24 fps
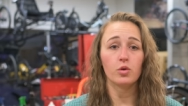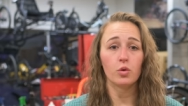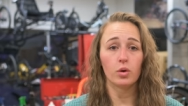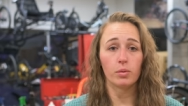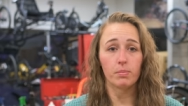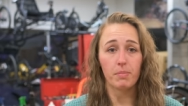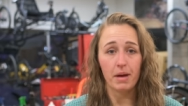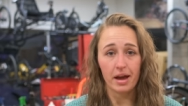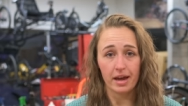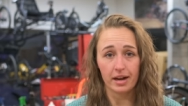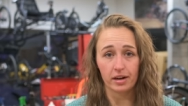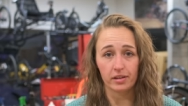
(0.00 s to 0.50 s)
you are
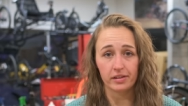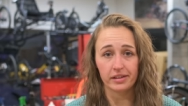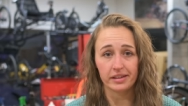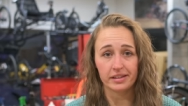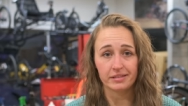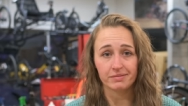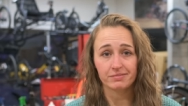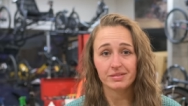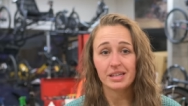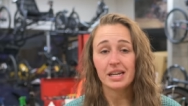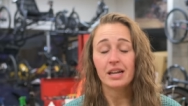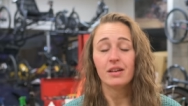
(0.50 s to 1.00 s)
pedaling.
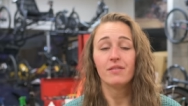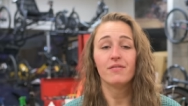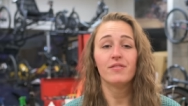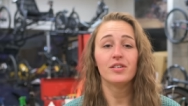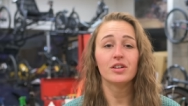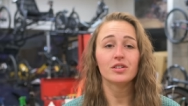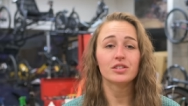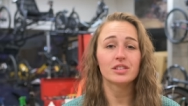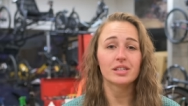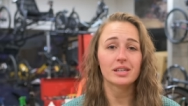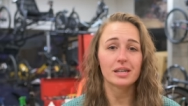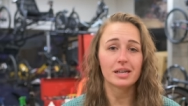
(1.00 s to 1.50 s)
It
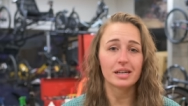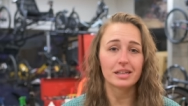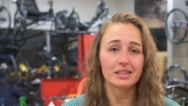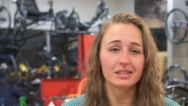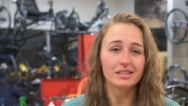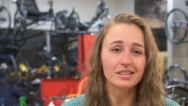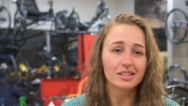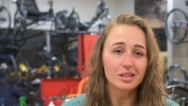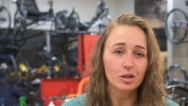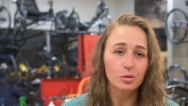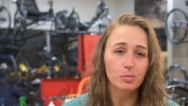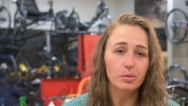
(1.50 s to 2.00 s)
feels a
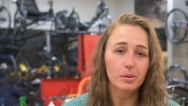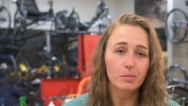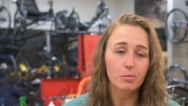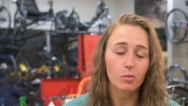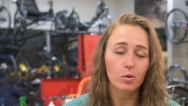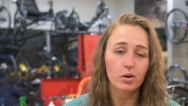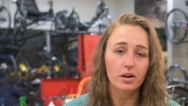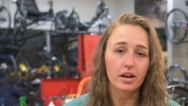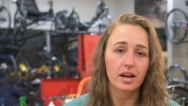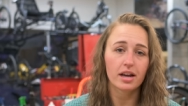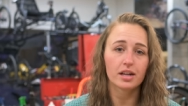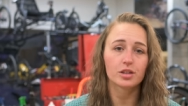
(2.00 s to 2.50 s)
little bit
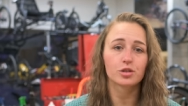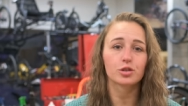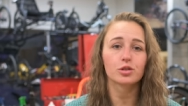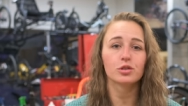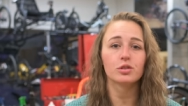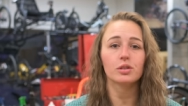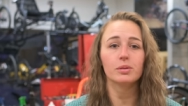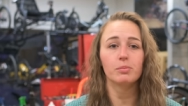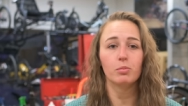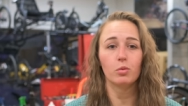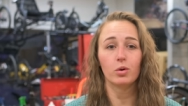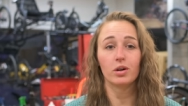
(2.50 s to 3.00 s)
more
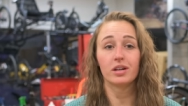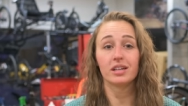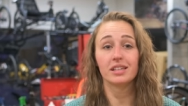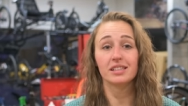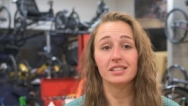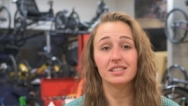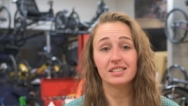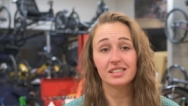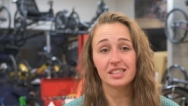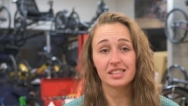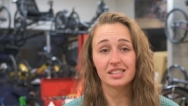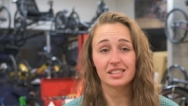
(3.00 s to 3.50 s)
natural and more
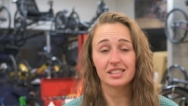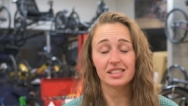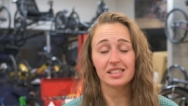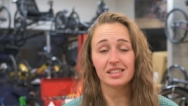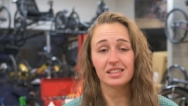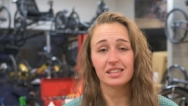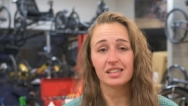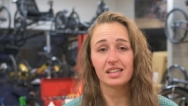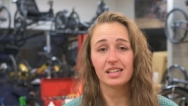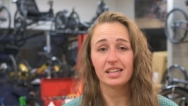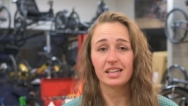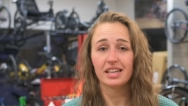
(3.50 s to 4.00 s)

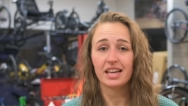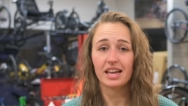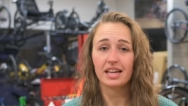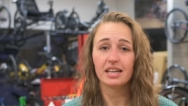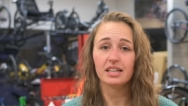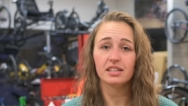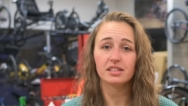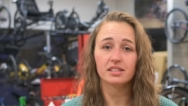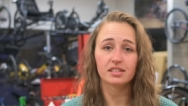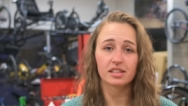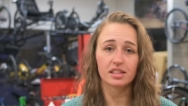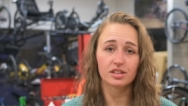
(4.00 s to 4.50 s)
consistent than a
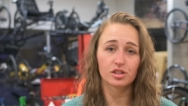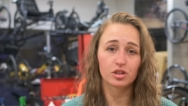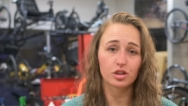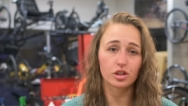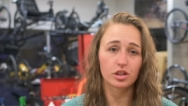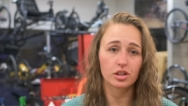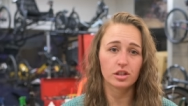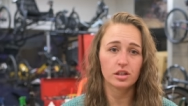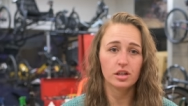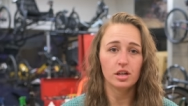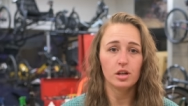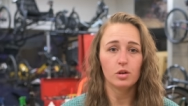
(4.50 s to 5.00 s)
cadence
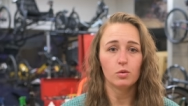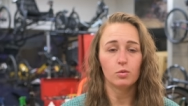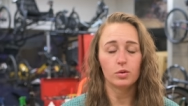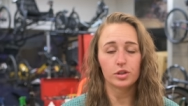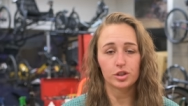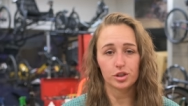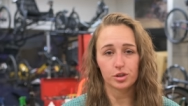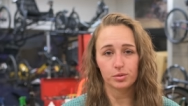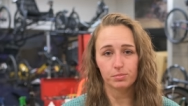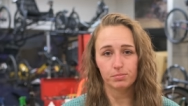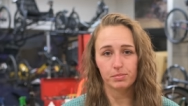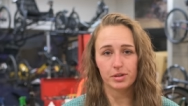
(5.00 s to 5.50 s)
sensor,
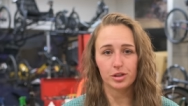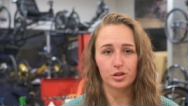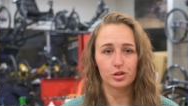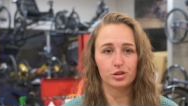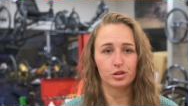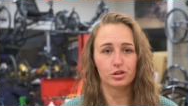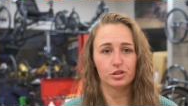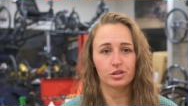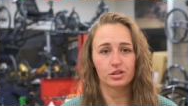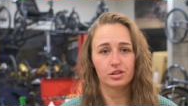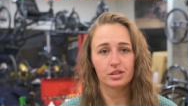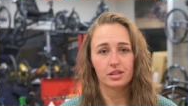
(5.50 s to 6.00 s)
which
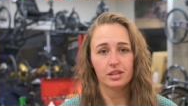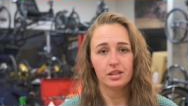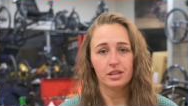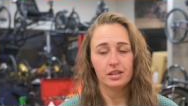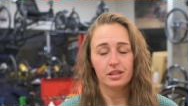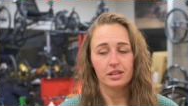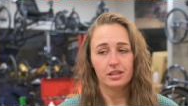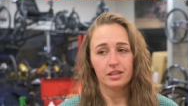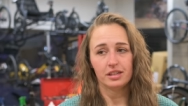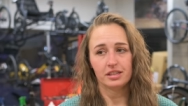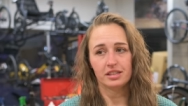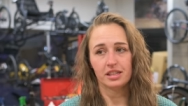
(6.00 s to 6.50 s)
measures
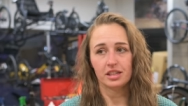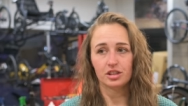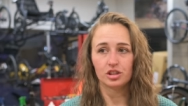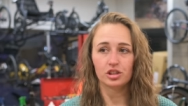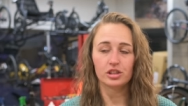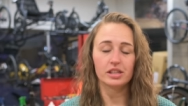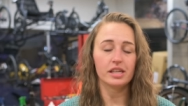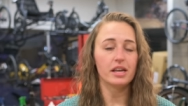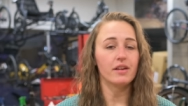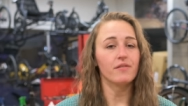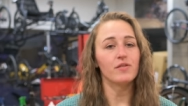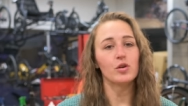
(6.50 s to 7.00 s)

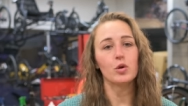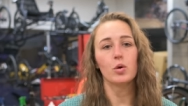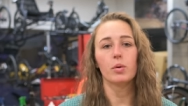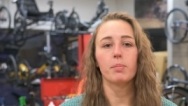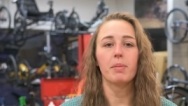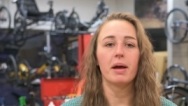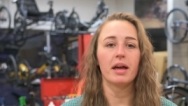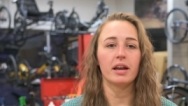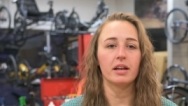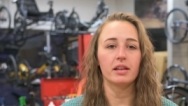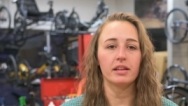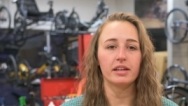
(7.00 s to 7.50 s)
essentially if you are
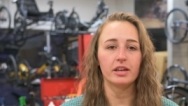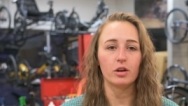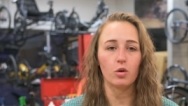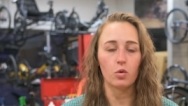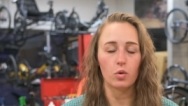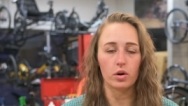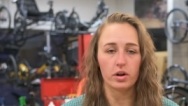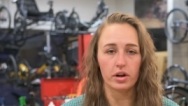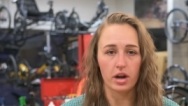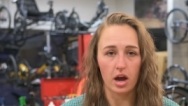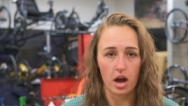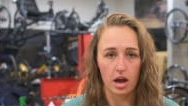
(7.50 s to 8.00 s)
pedaling
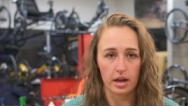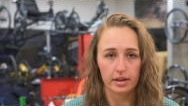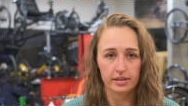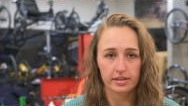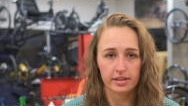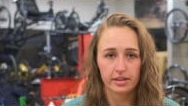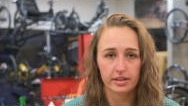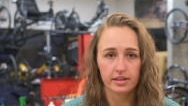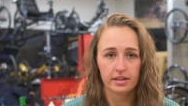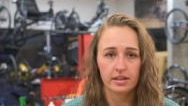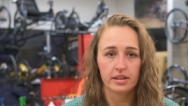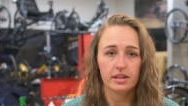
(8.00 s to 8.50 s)
or not.